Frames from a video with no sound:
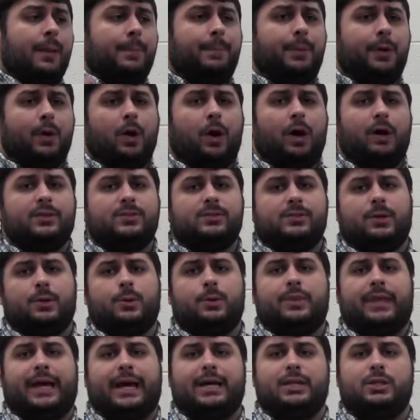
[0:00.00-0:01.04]
but
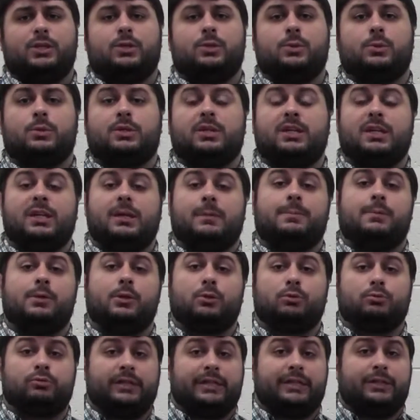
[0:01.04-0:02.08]
also that you keep
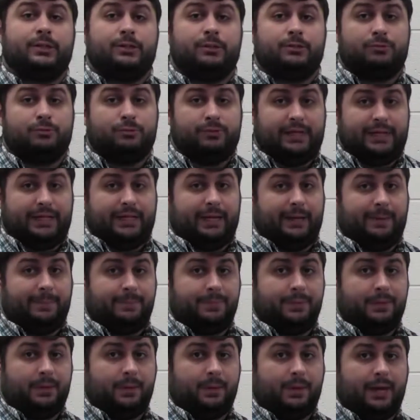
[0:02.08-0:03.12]
your reader reading,
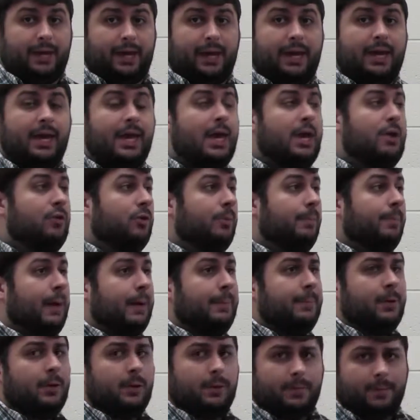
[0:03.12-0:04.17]
okay?
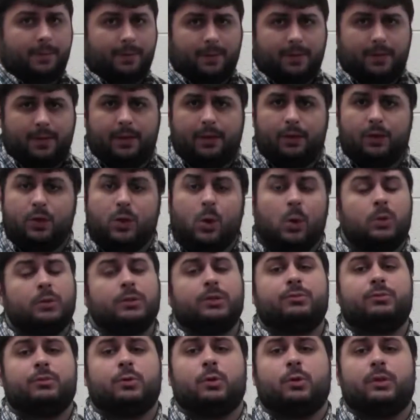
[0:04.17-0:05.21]
Remember,
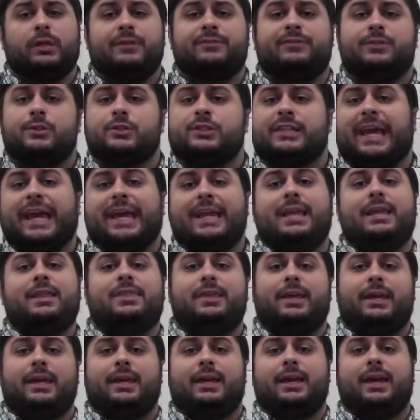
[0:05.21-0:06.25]
golden rule, if there's
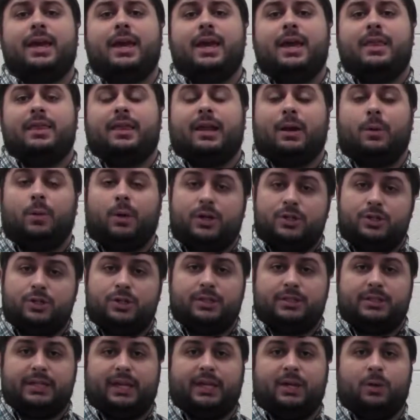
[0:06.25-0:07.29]
anything that I want
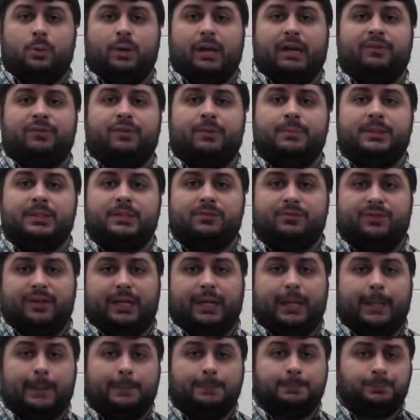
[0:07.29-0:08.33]
you to take away from this
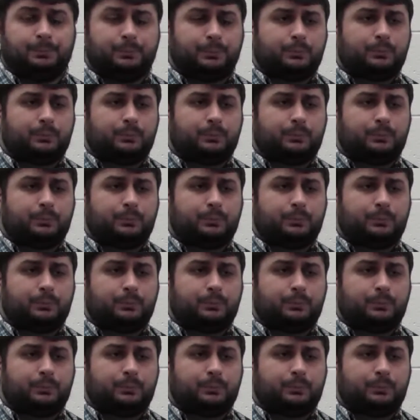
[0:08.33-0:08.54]
video,